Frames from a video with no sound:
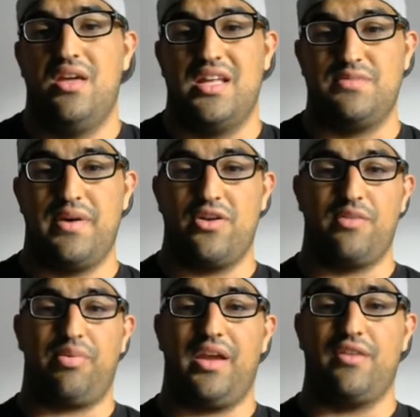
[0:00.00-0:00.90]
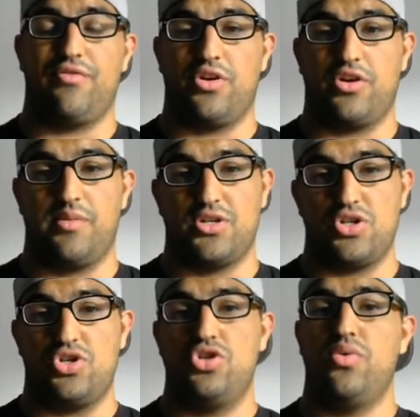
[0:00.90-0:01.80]
It's better to plan for Dark
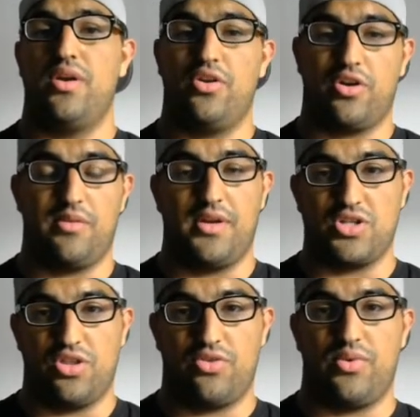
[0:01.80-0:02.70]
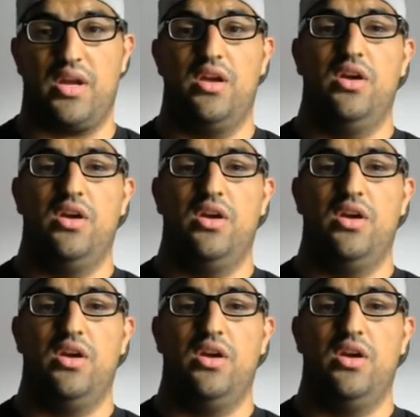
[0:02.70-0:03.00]
Dimension 2 and Dark Dimension 3.